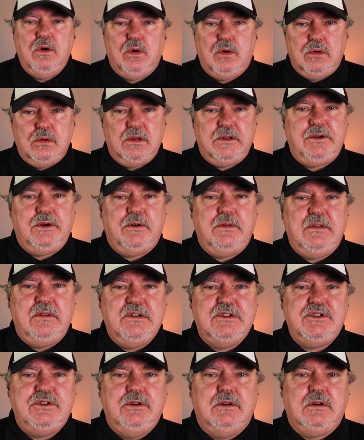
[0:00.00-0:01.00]
Earlier
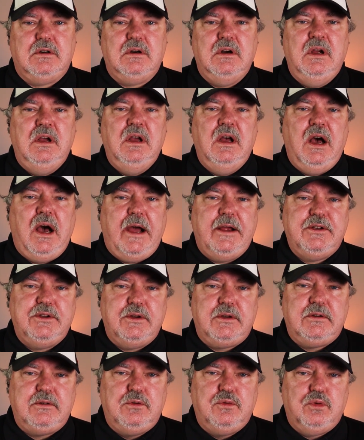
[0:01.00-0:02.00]
this year, I took